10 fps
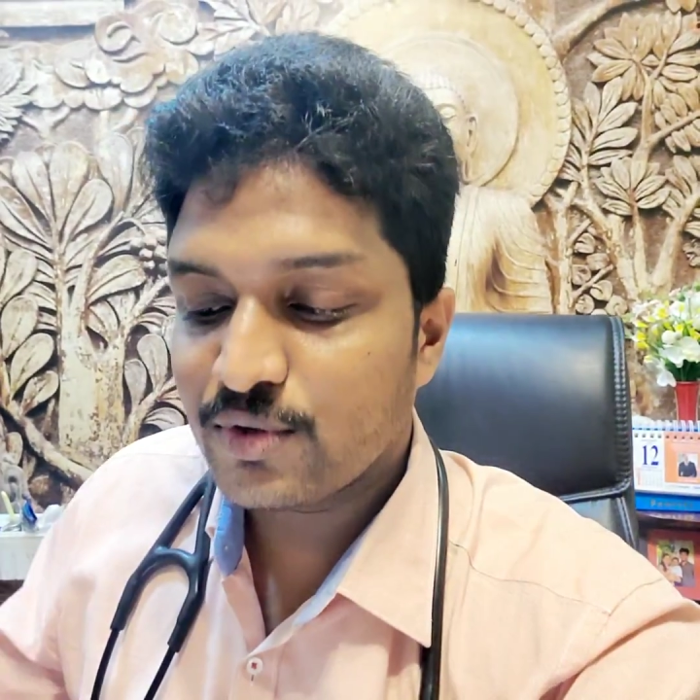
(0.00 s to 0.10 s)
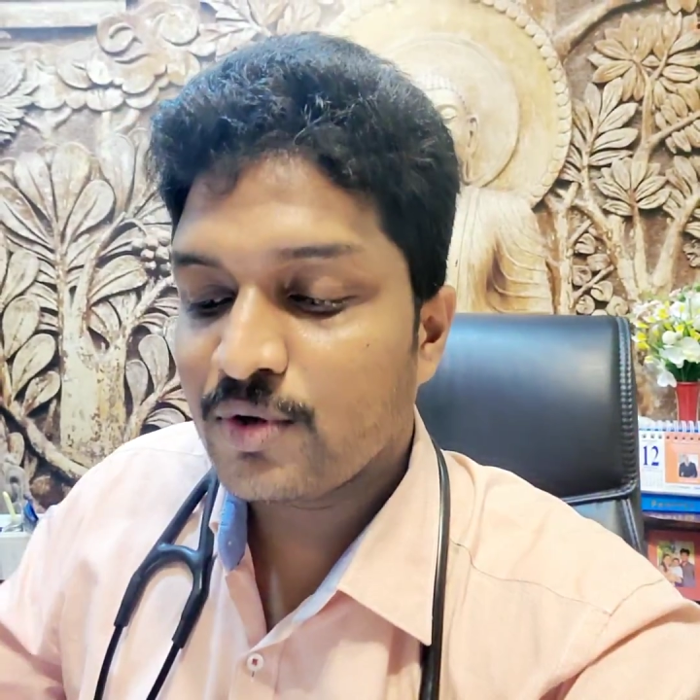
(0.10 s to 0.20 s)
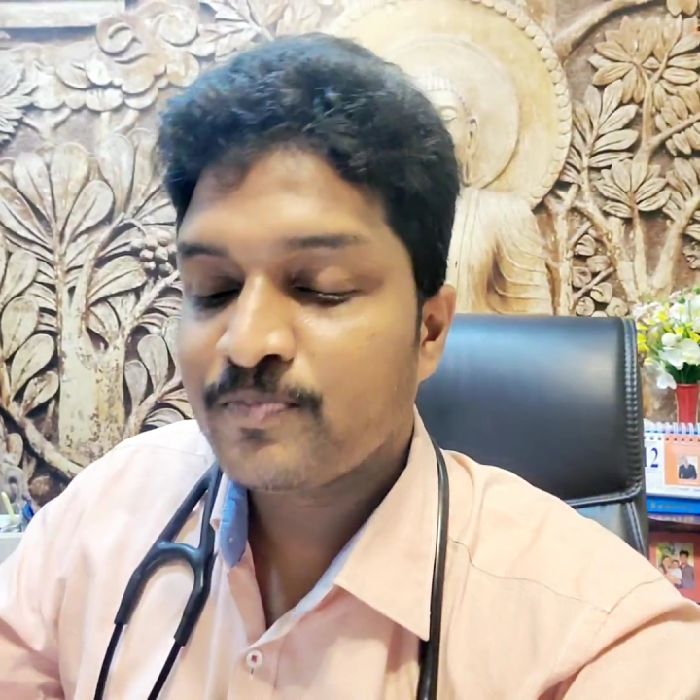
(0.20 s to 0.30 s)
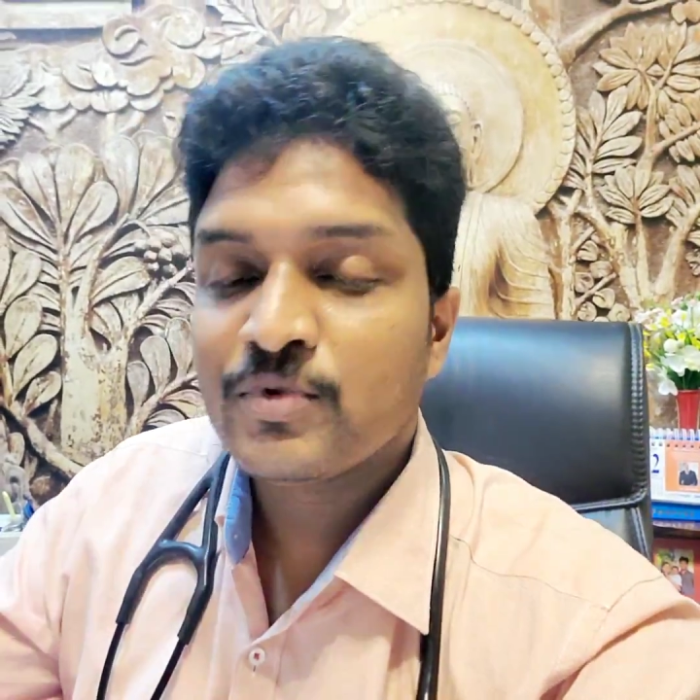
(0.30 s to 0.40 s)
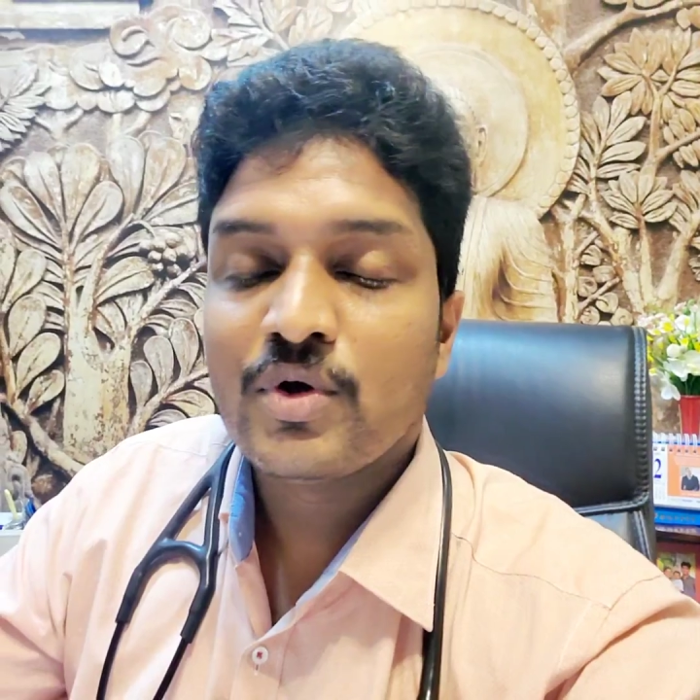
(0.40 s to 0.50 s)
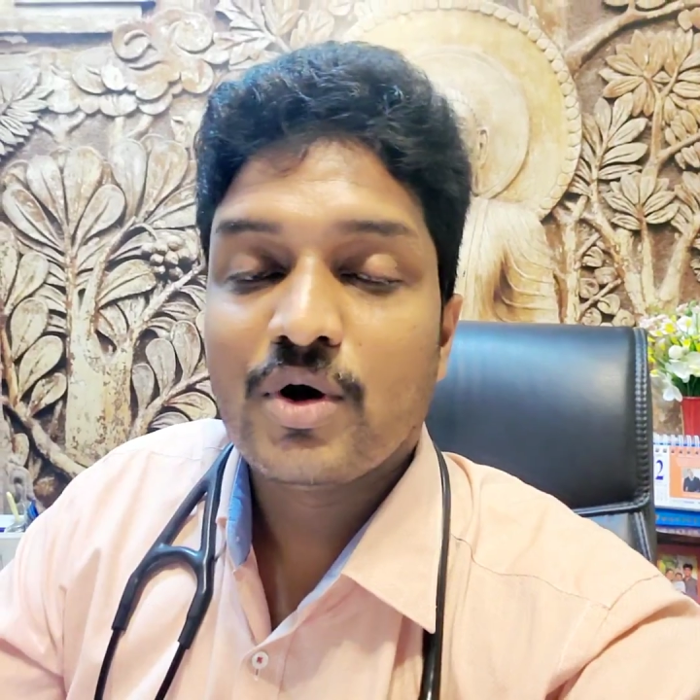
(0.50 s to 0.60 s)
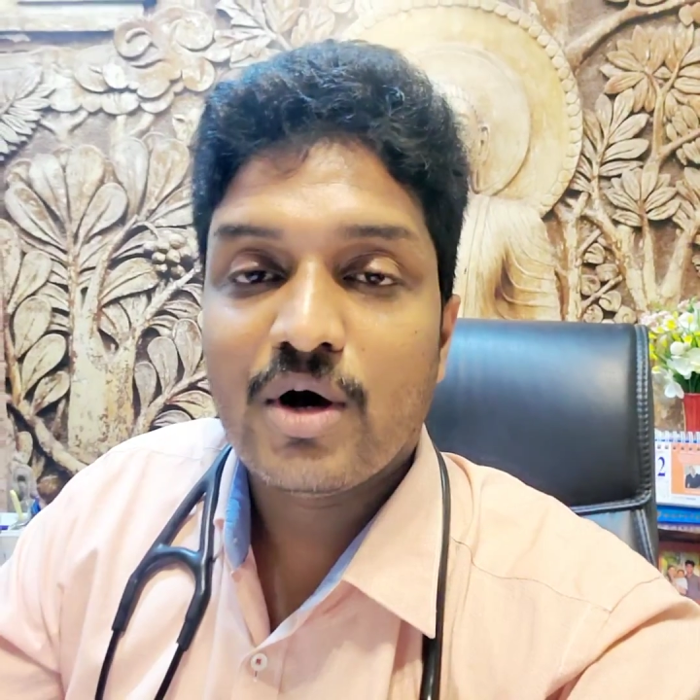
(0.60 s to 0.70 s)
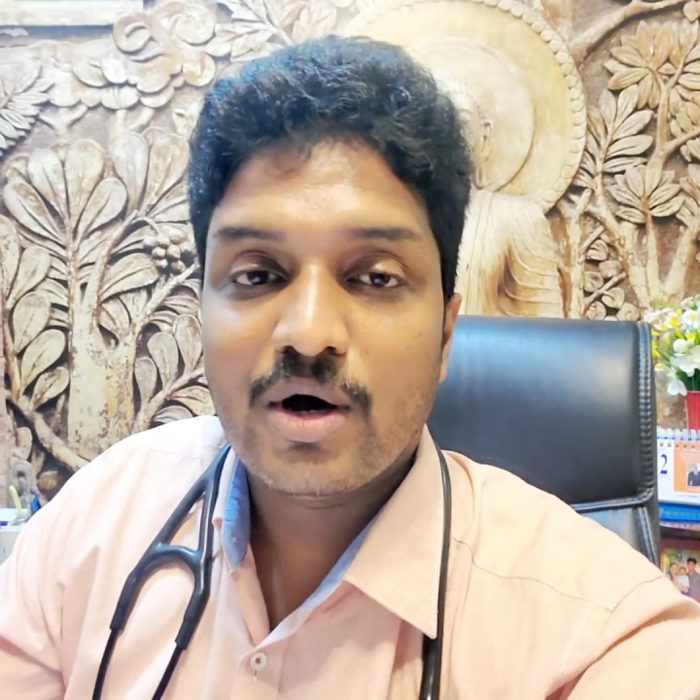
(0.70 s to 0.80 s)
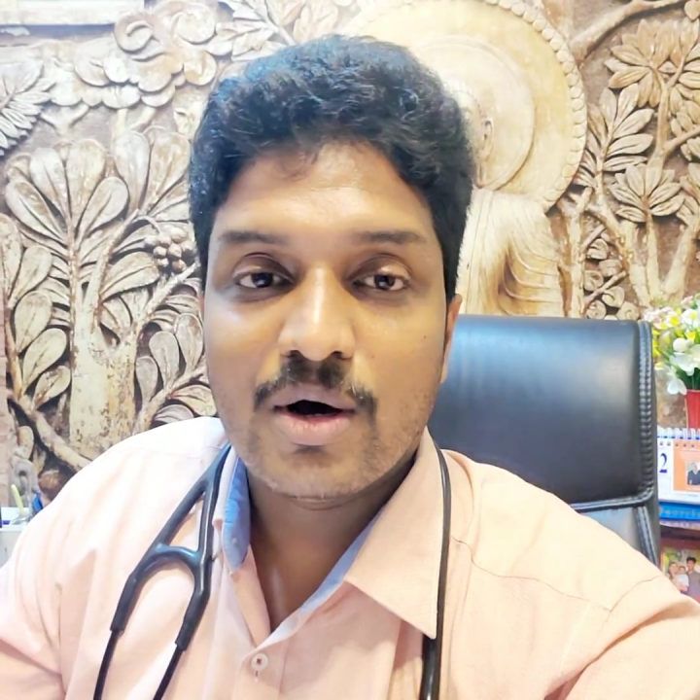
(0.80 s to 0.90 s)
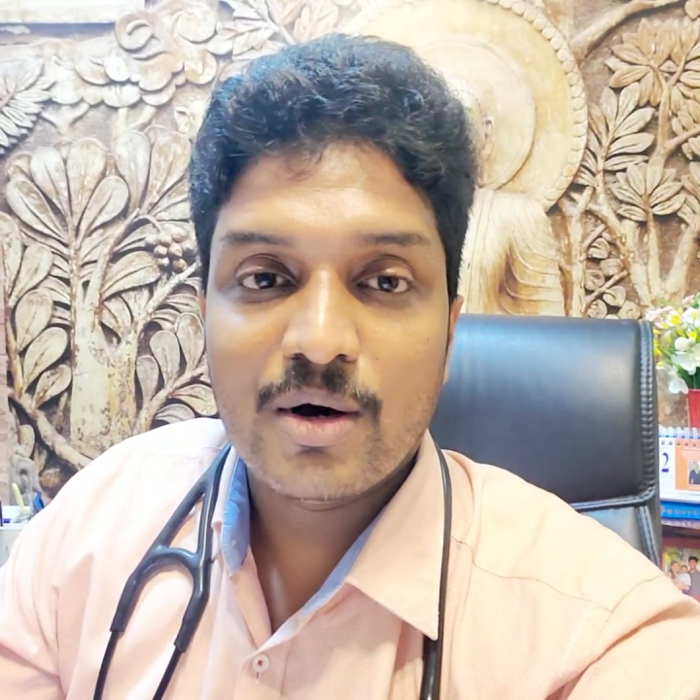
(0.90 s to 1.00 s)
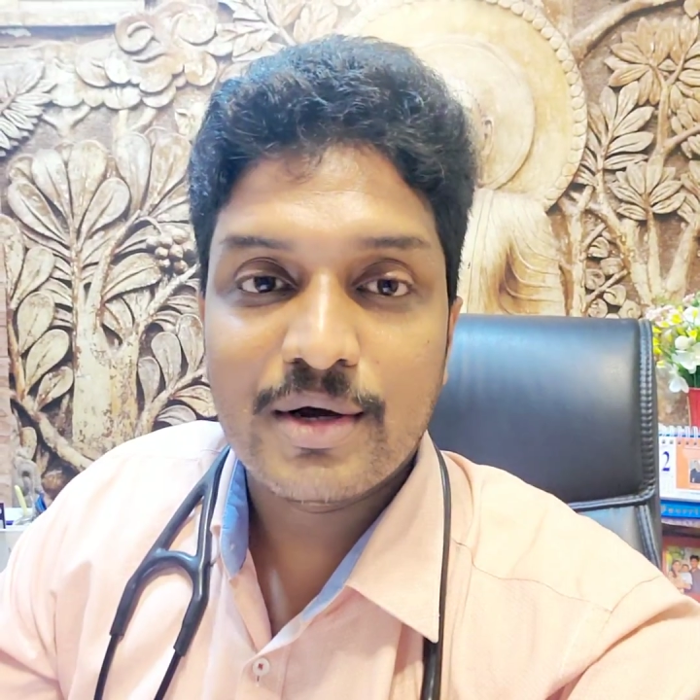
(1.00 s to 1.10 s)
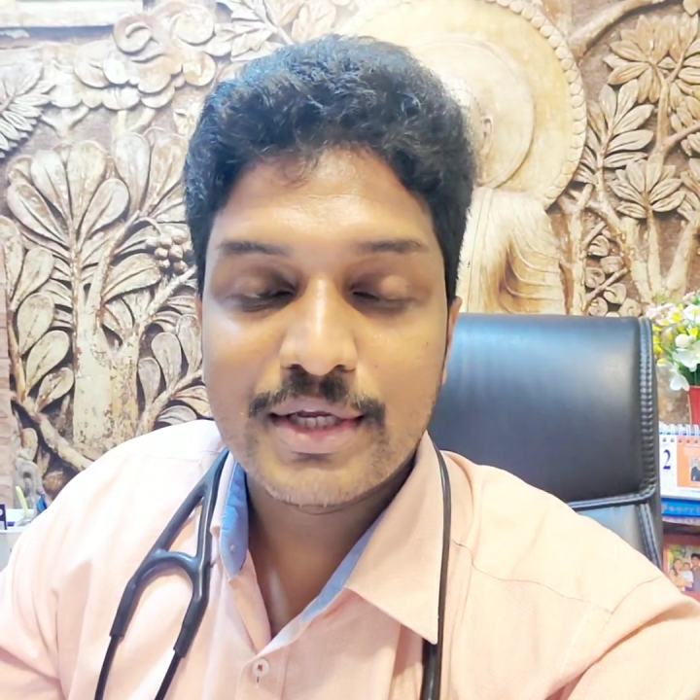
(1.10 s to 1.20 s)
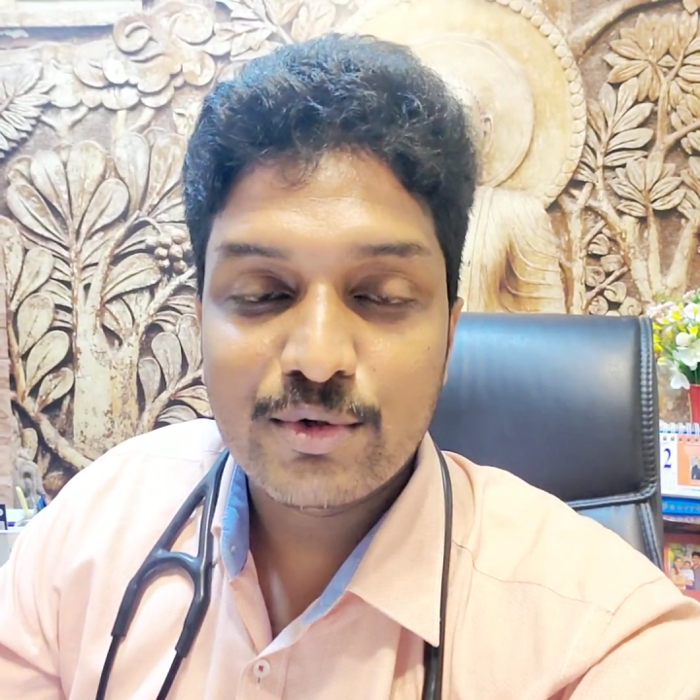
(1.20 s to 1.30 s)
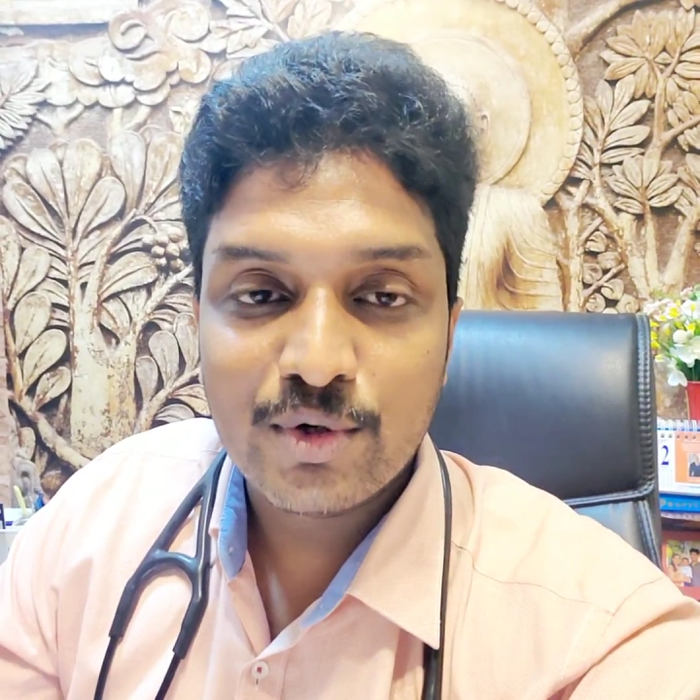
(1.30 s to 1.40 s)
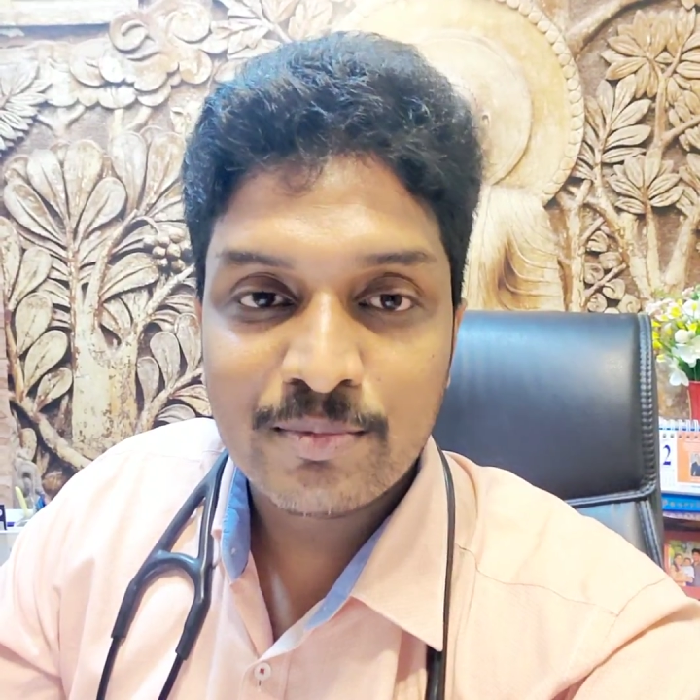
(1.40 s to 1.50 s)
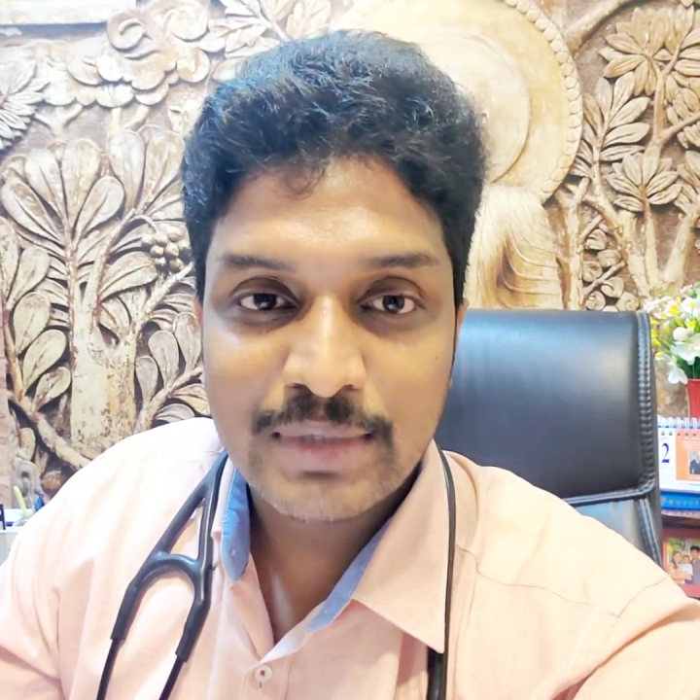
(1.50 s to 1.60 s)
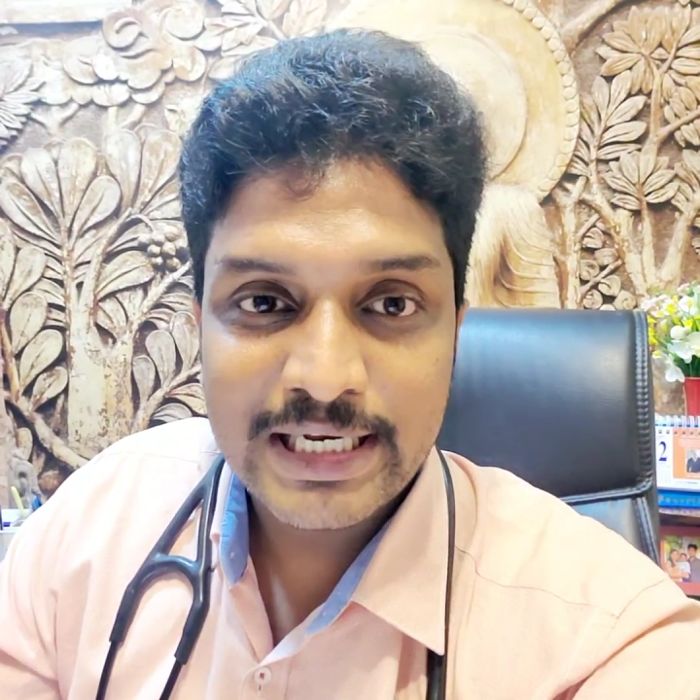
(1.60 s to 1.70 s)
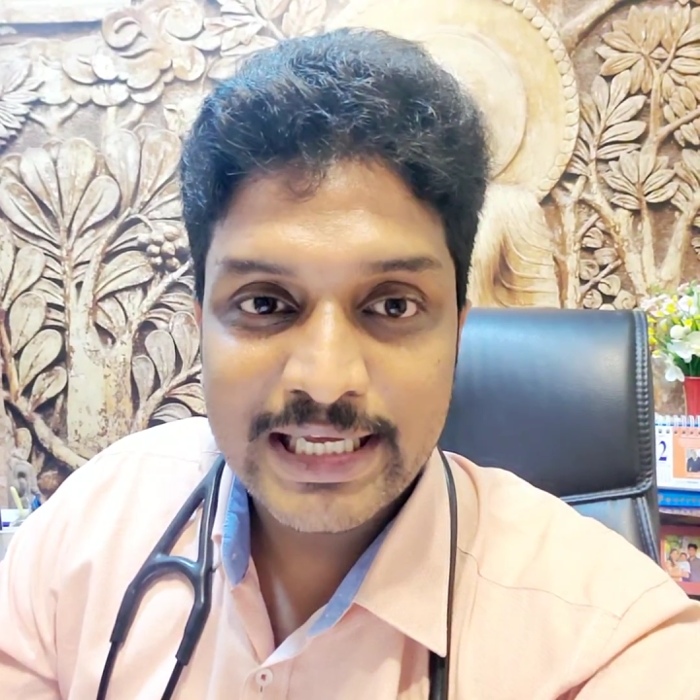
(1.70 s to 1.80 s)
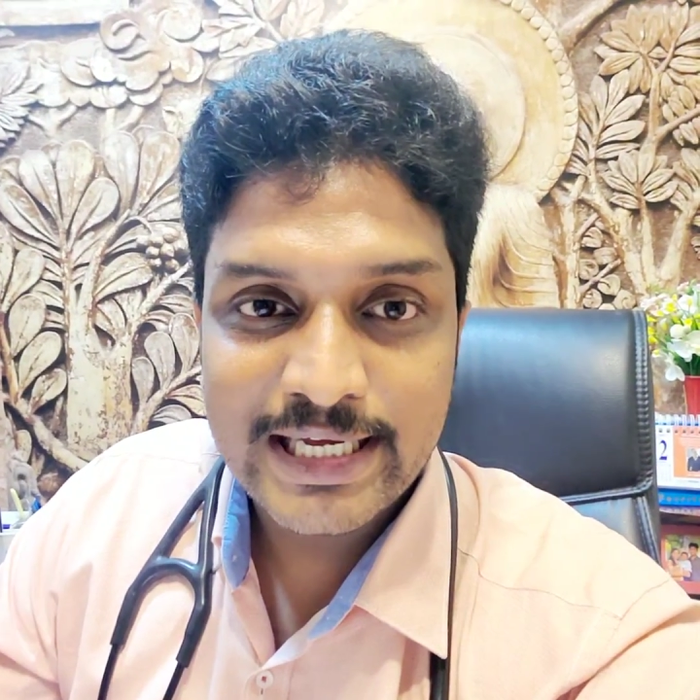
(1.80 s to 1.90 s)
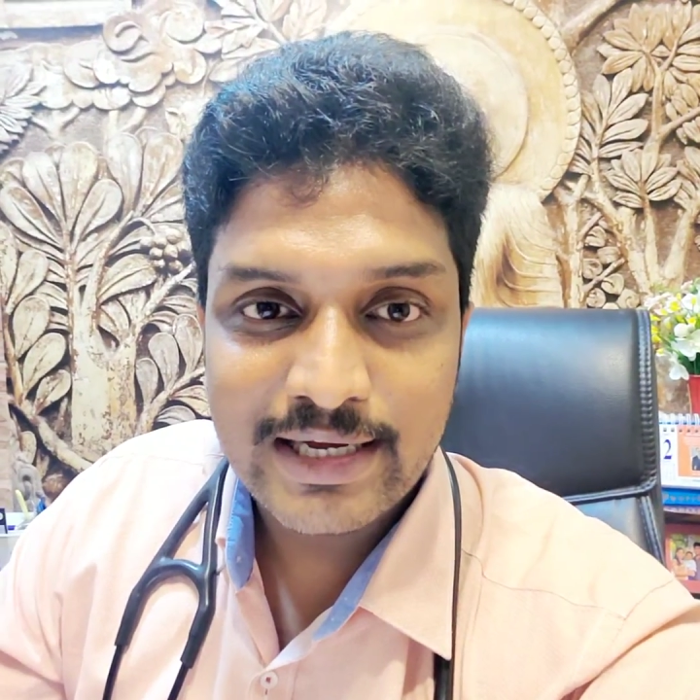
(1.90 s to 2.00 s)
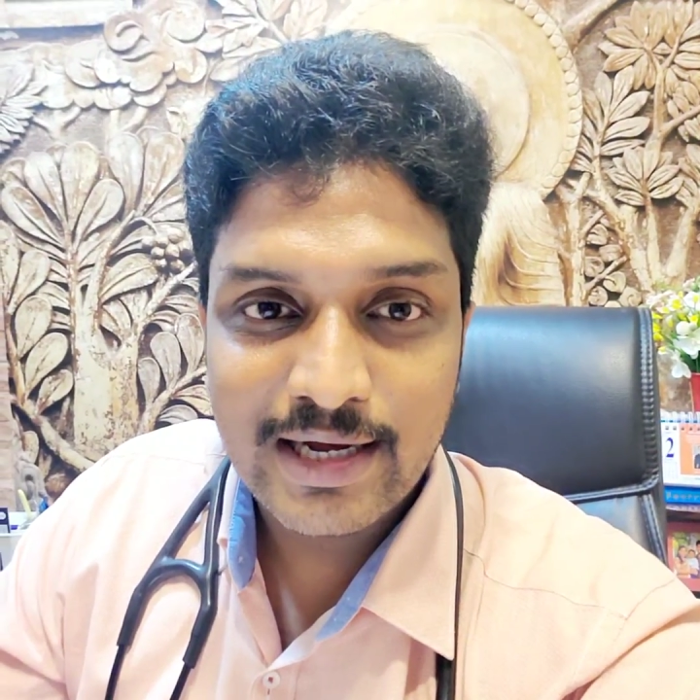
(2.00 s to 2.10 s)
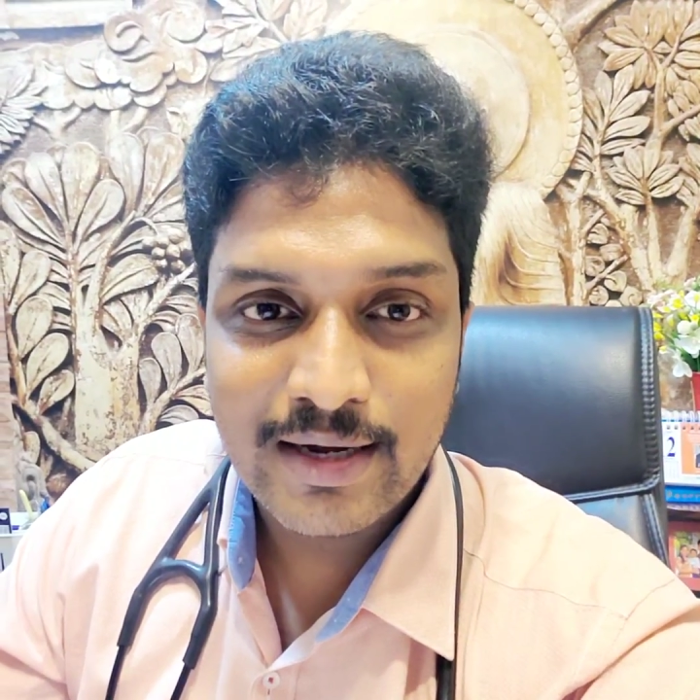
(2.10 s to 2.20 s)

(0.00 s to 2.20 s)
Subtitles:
don't believe,